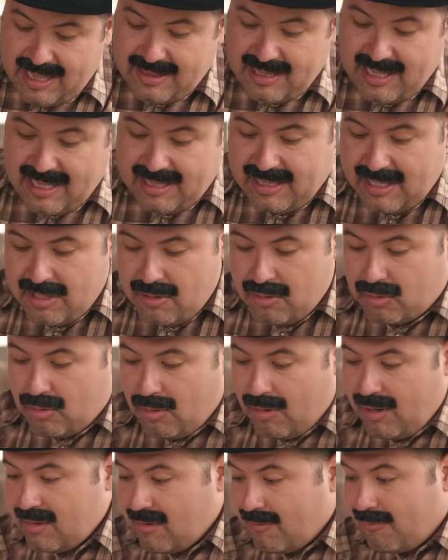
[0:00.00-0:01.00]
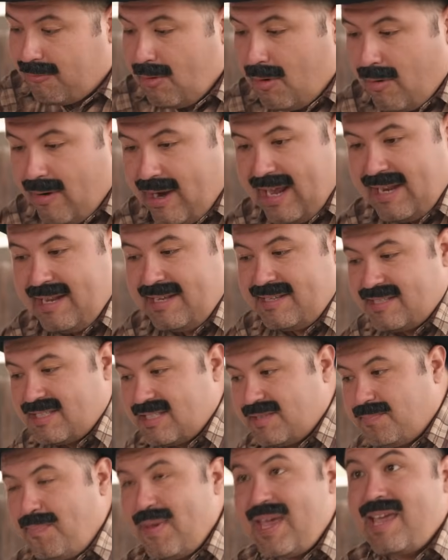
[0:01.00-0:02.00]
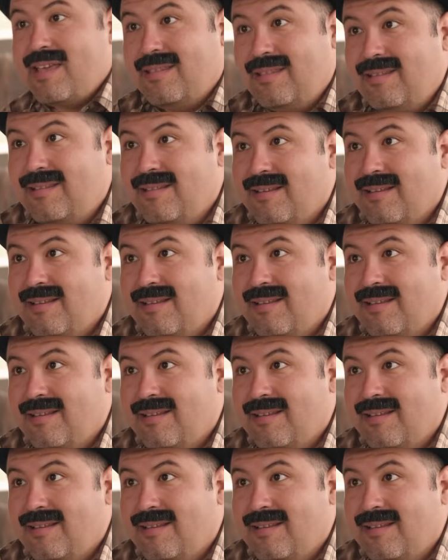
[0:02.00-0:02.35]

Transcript: and then you throw on the floor, and it spins.